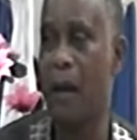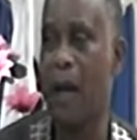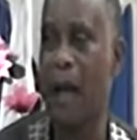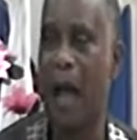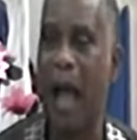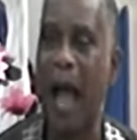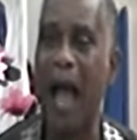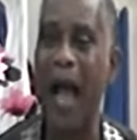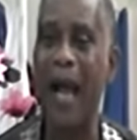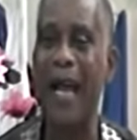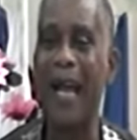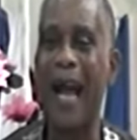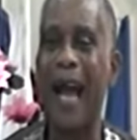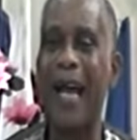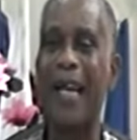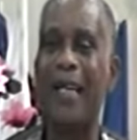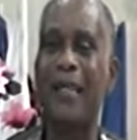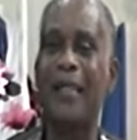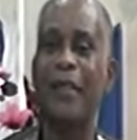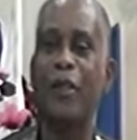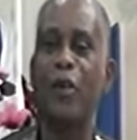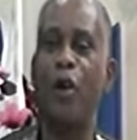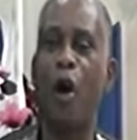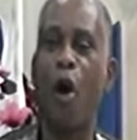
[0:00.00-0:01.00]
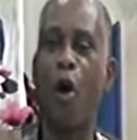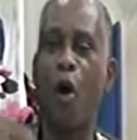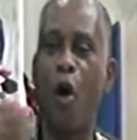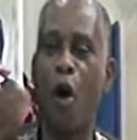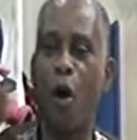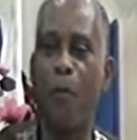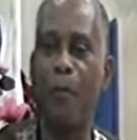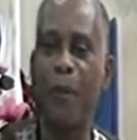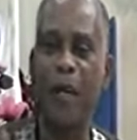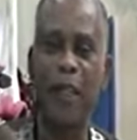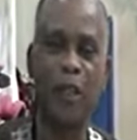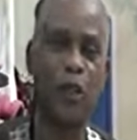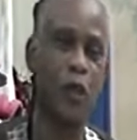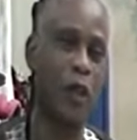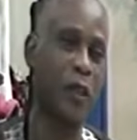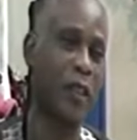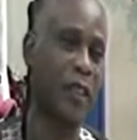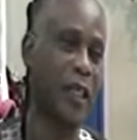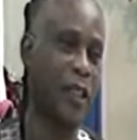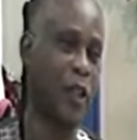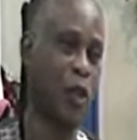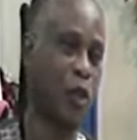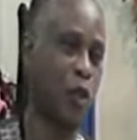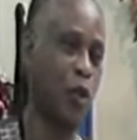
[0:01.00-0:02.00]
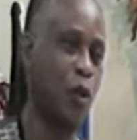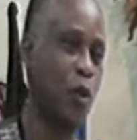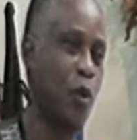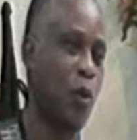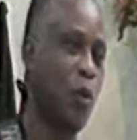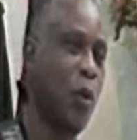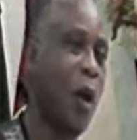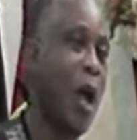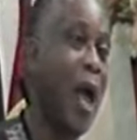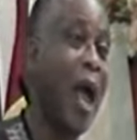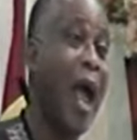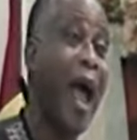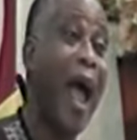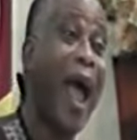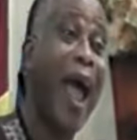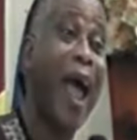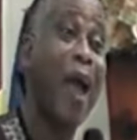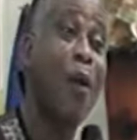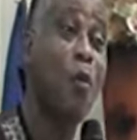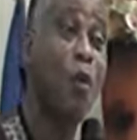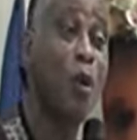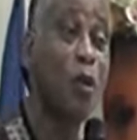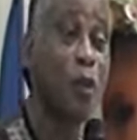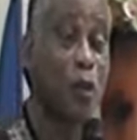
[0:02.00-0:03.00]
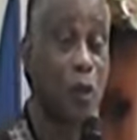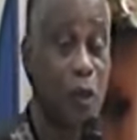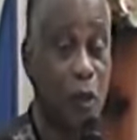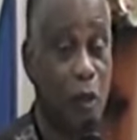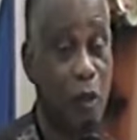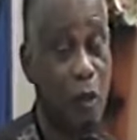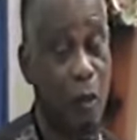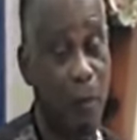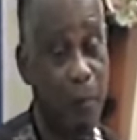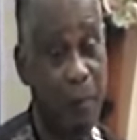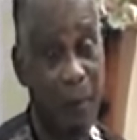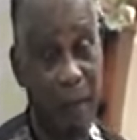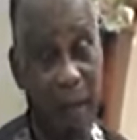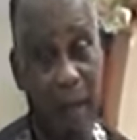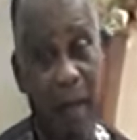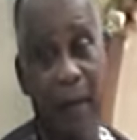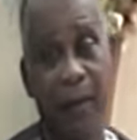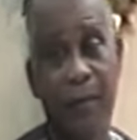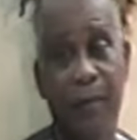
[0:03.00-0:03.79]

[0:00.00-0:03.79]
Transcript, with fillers: how can your own be entrusted to you? I want to stop there.